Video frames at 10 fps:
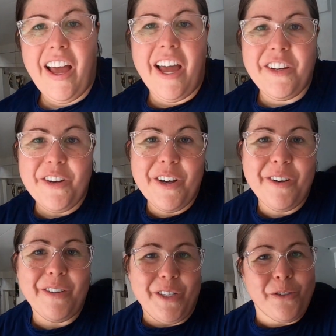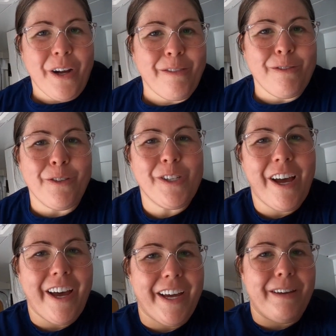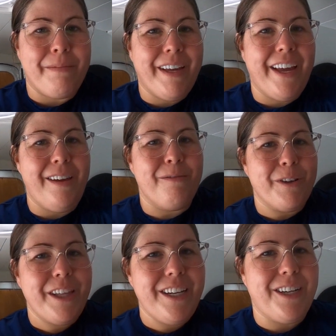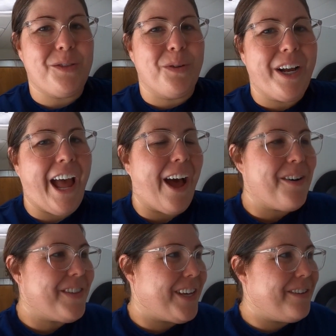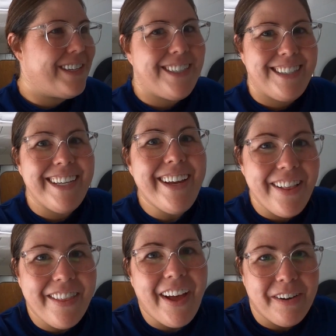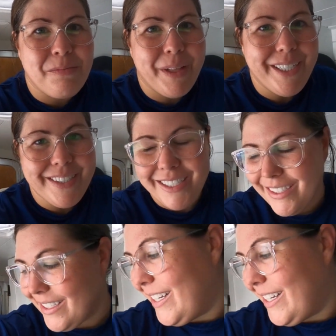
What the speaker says: And you know, when you travel full time, it really does work out that you get to see a lot of places.